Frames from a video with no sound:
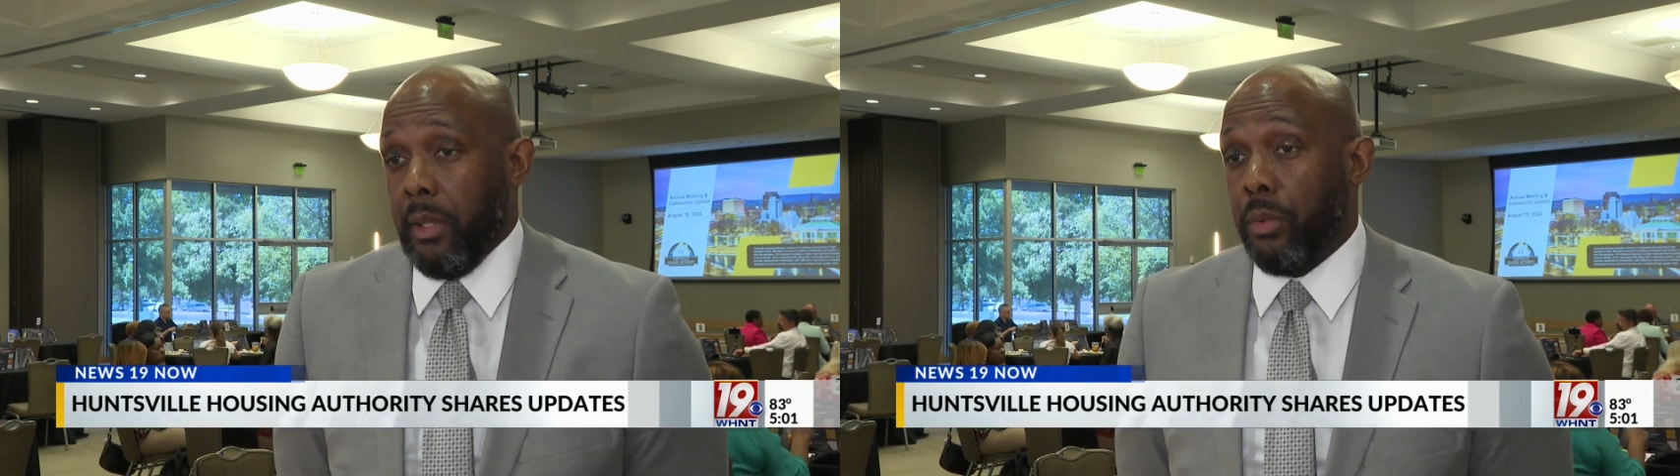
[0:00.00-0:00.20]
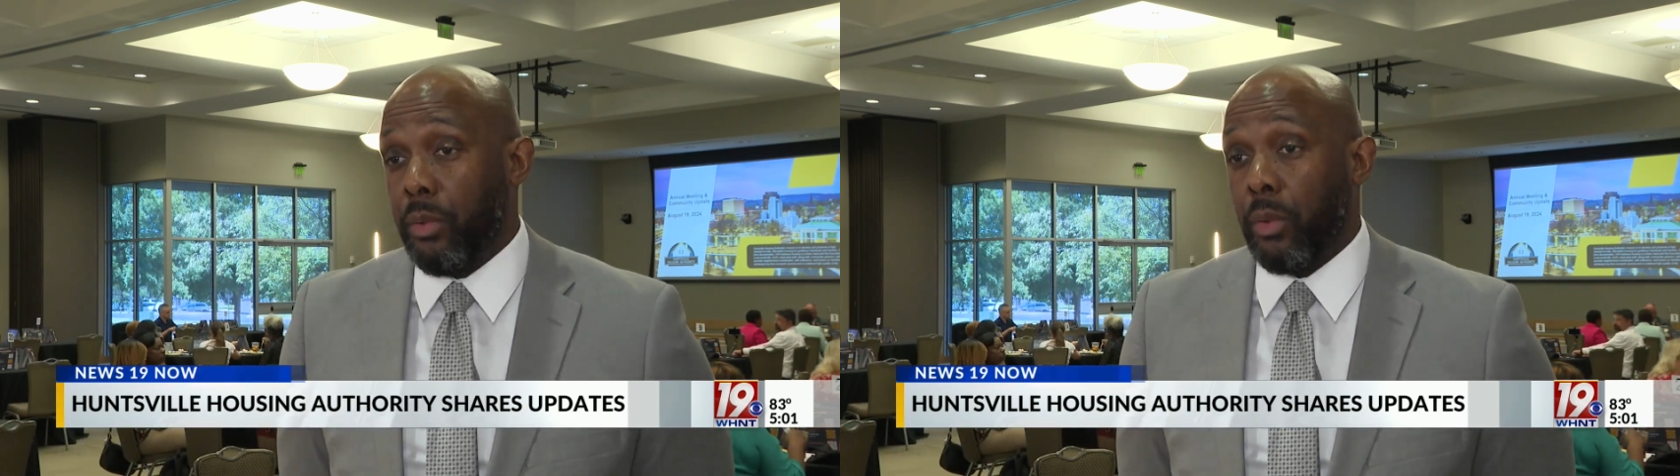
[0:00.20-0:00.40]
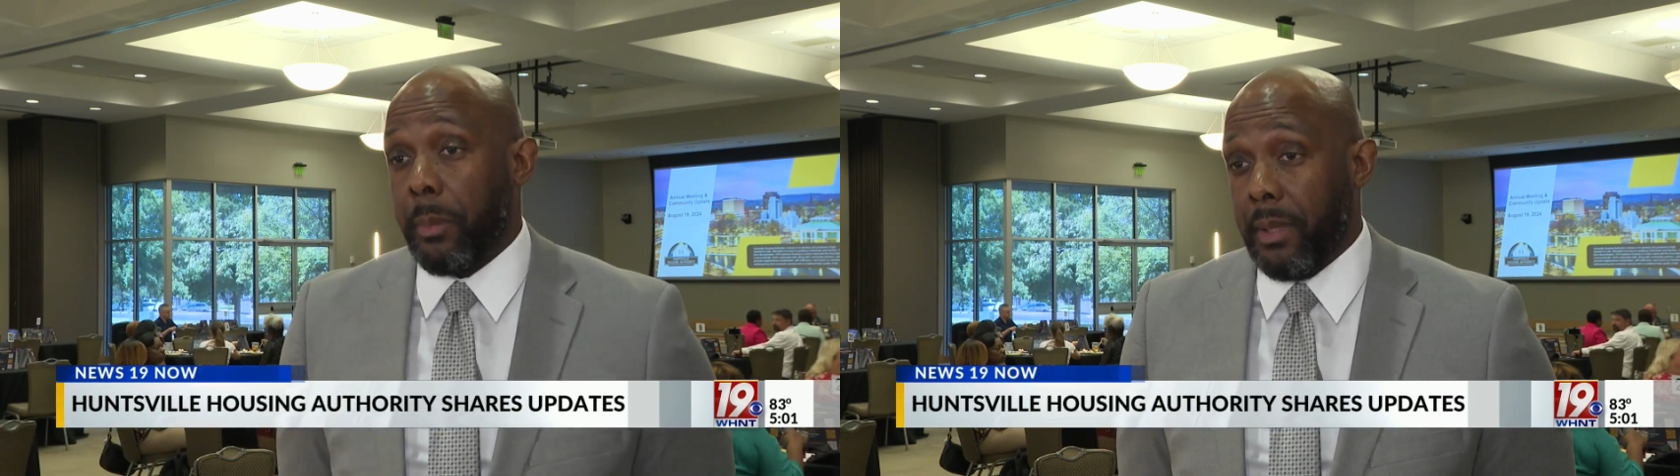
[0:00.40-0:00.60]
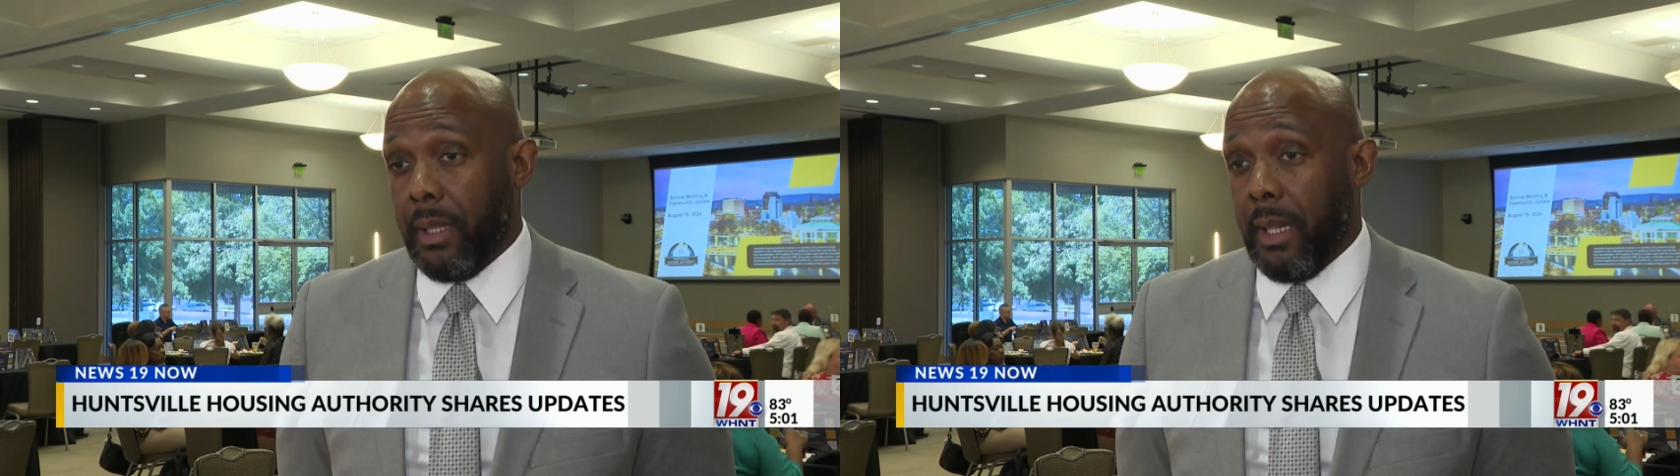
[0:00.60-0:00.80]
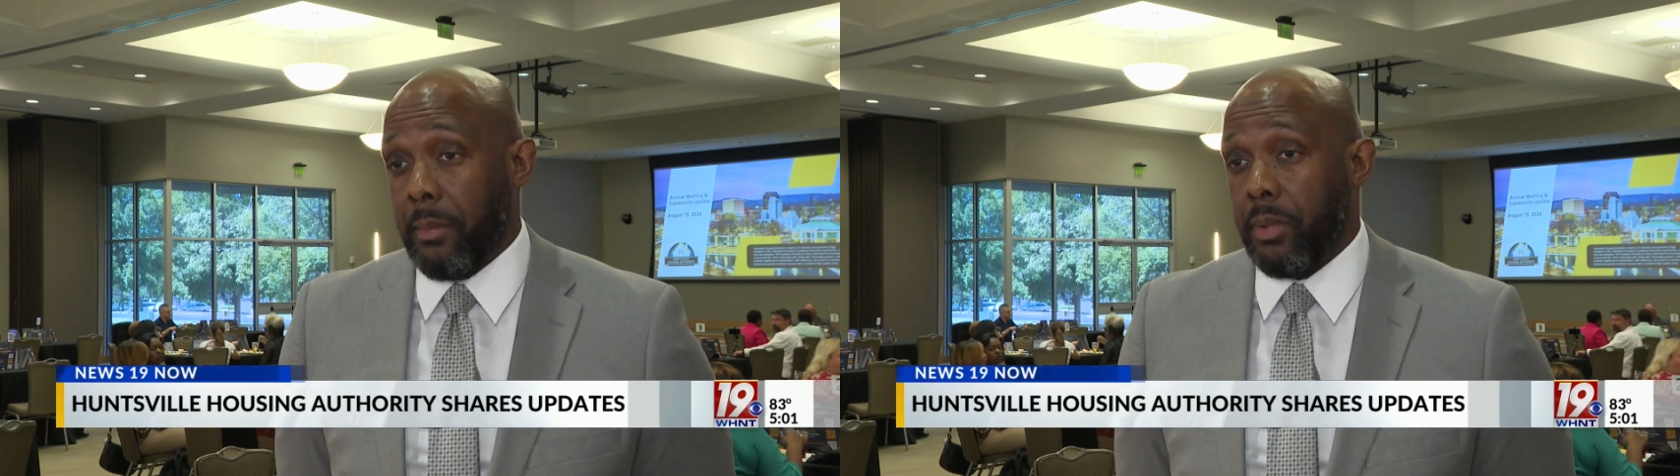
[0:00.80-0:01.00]
who grew up in
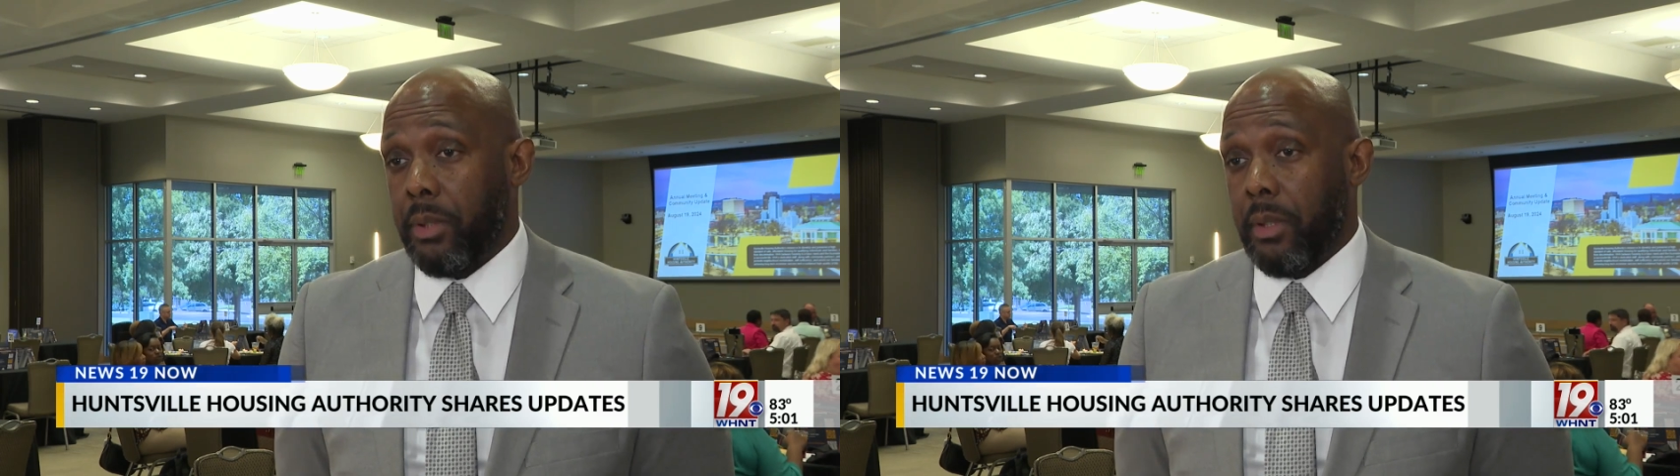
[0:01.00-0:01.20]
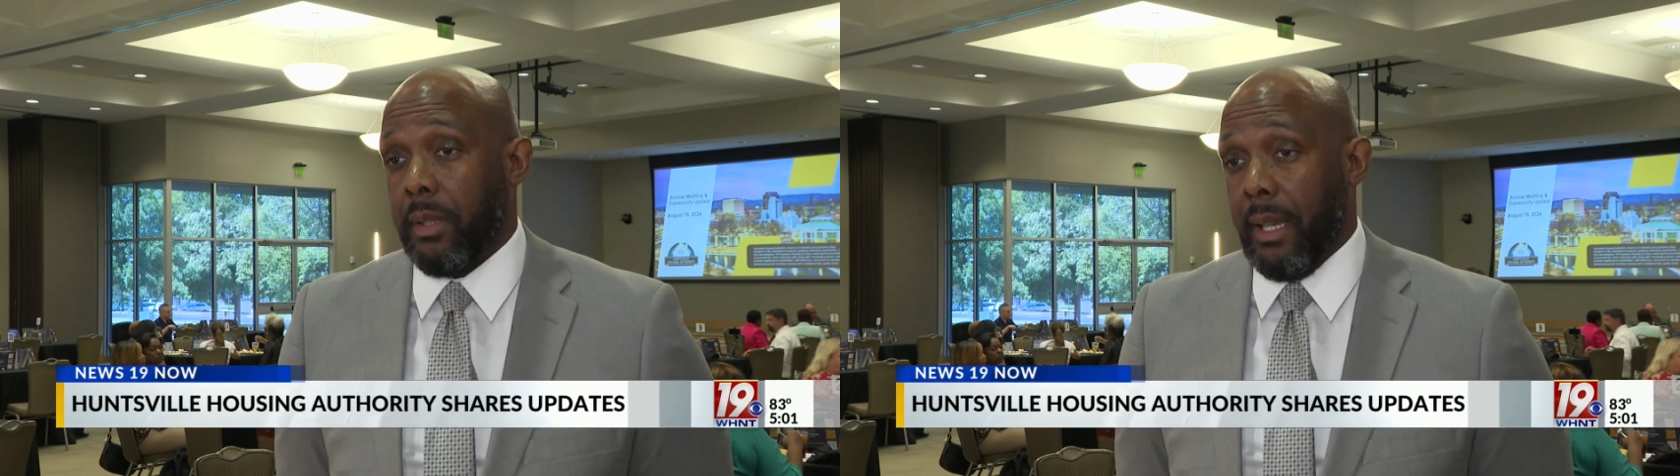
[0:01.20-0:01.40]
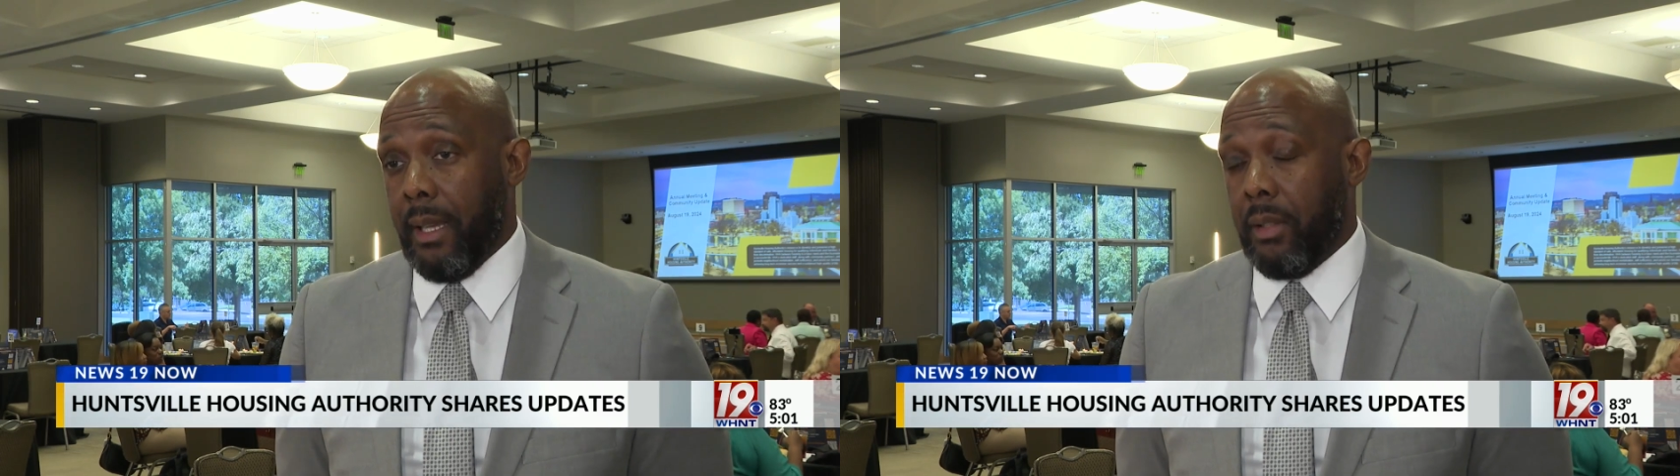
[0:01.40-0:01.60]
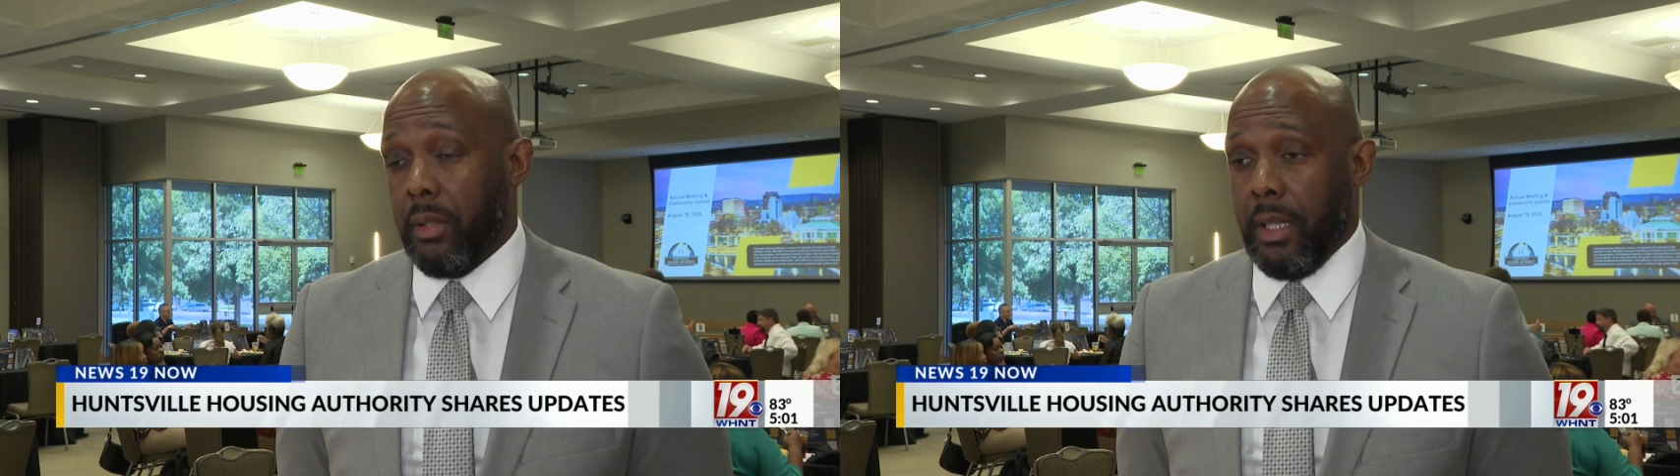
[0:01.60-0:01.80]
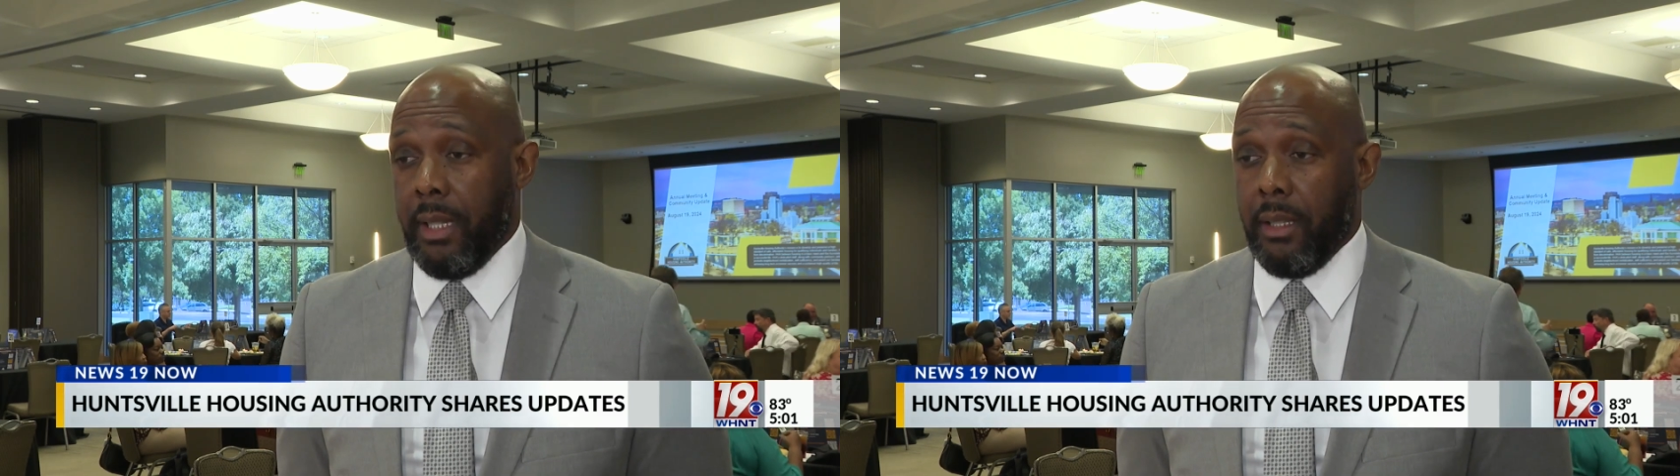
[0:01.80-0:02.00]
their neighborhood now,
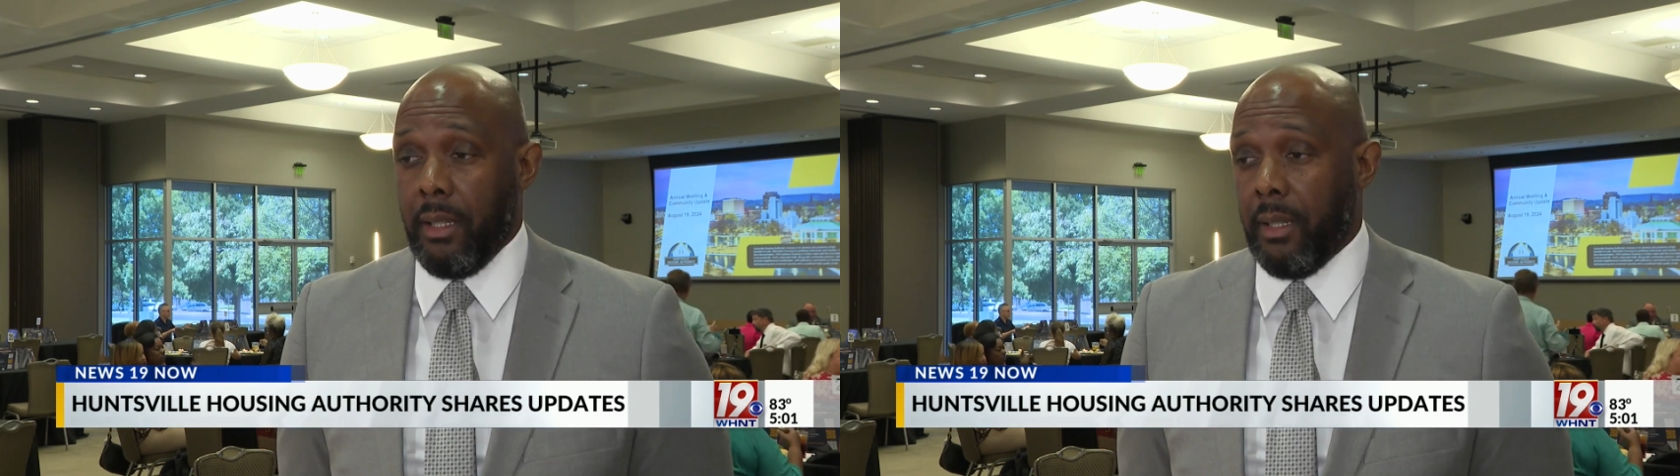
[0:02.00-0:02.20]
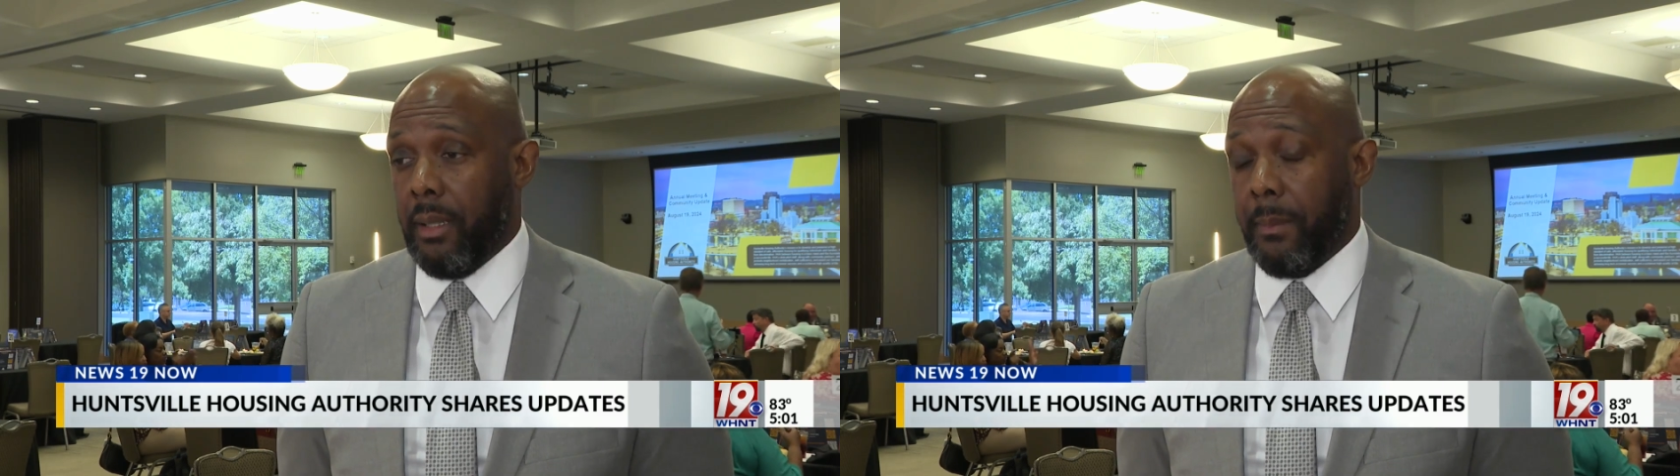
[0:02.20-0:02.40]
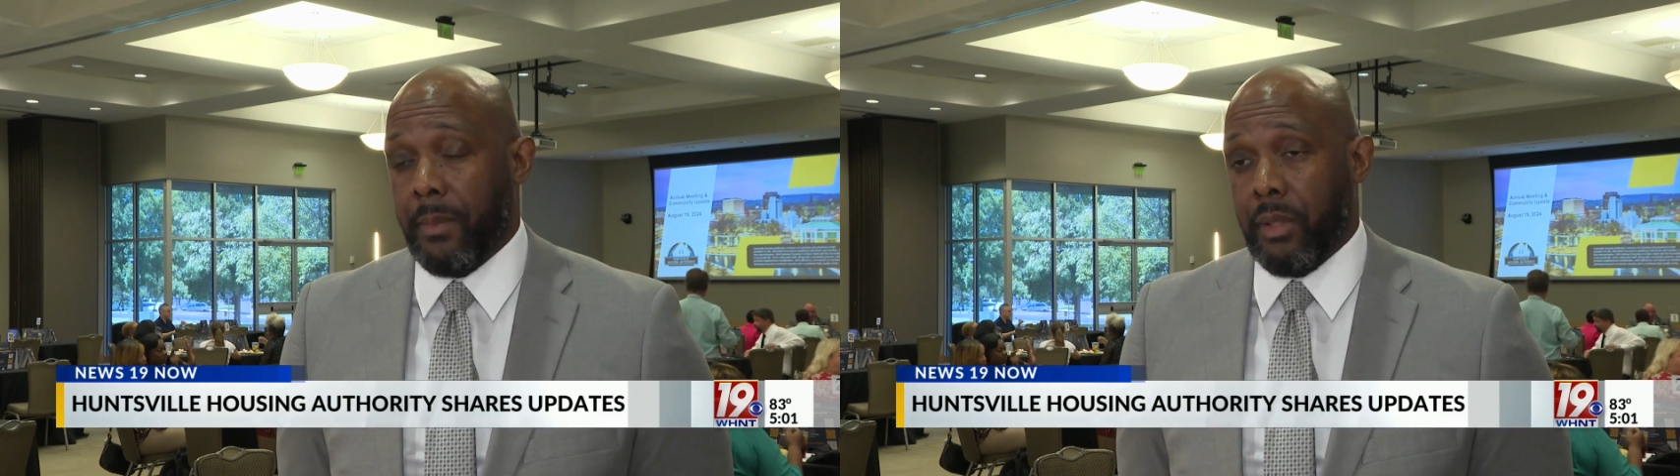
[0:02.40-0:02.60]
and um,